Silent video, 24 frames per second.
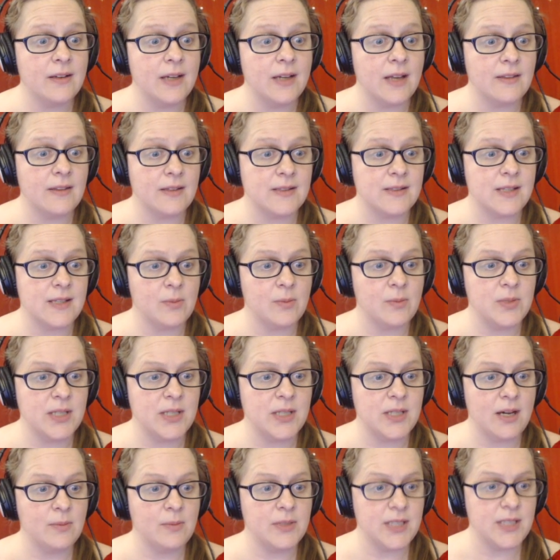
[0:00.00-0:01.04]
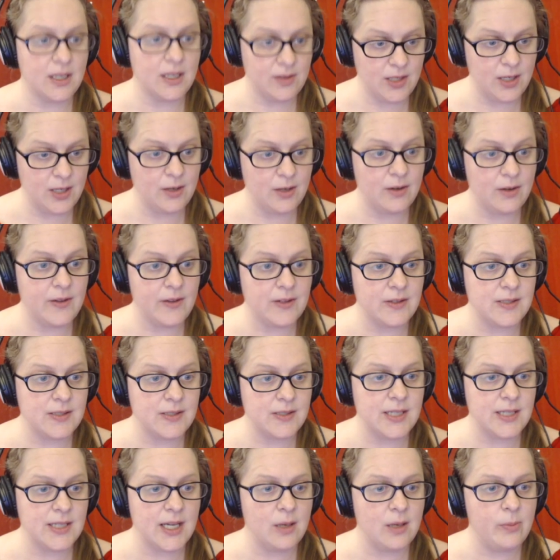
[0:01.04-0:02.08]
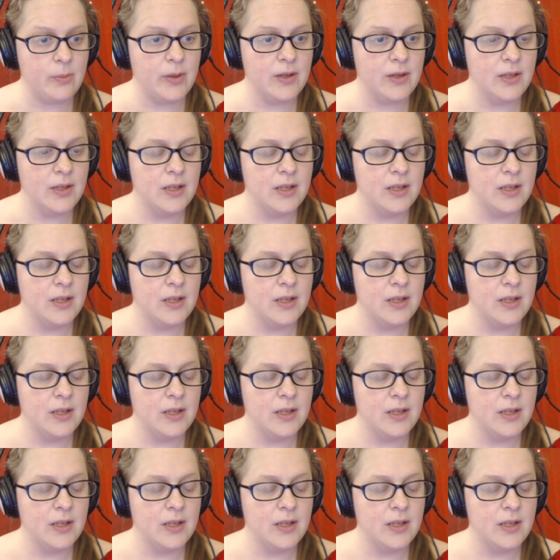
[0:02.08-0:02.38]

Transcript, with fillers: at the same time down here in this tab.